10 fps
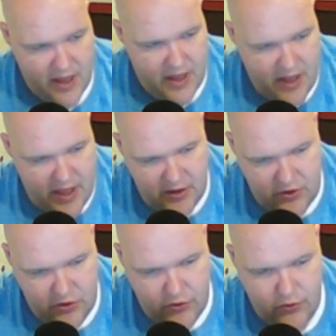
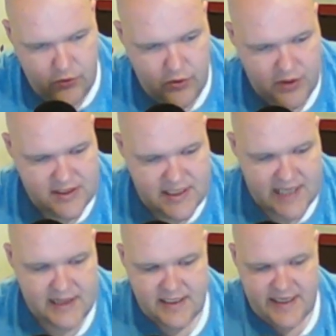and you
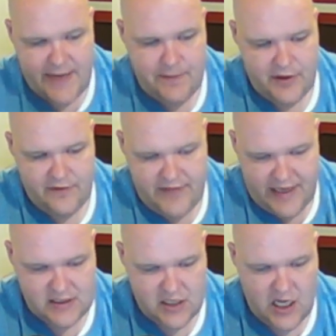set the depth of
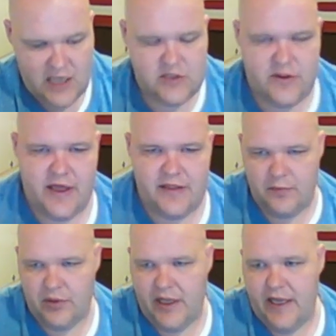that saw so that the
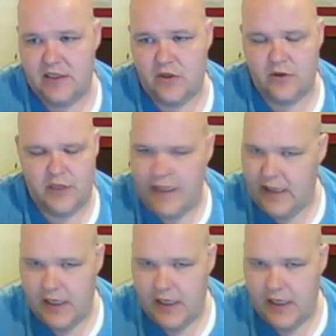blade is only,